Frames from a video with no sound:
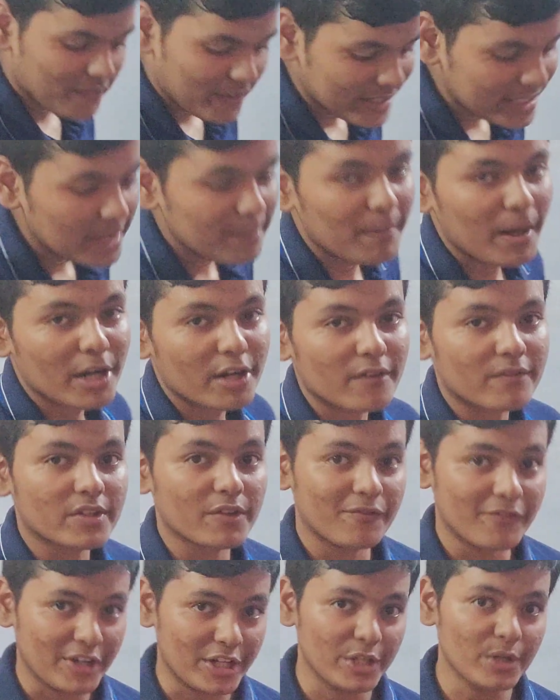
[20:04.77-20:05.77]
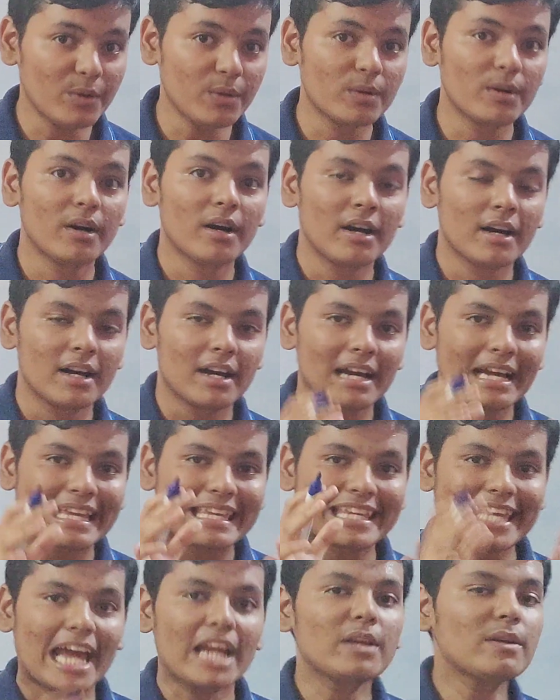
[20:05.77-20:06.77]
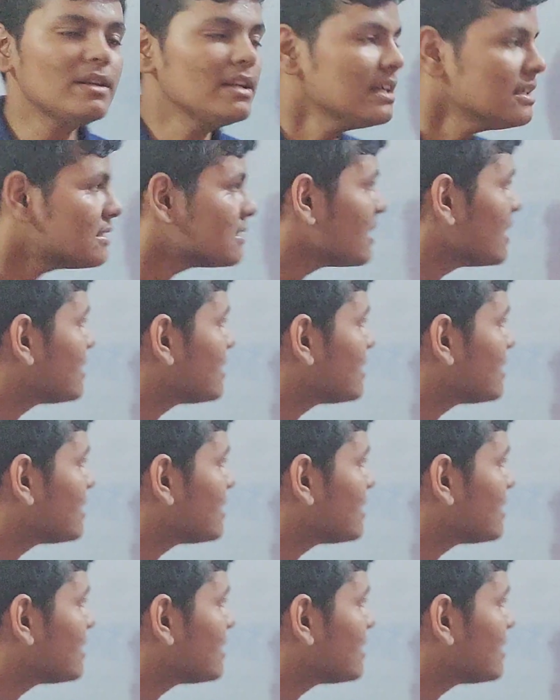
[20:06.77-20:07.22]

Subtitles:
final part of the video, calculus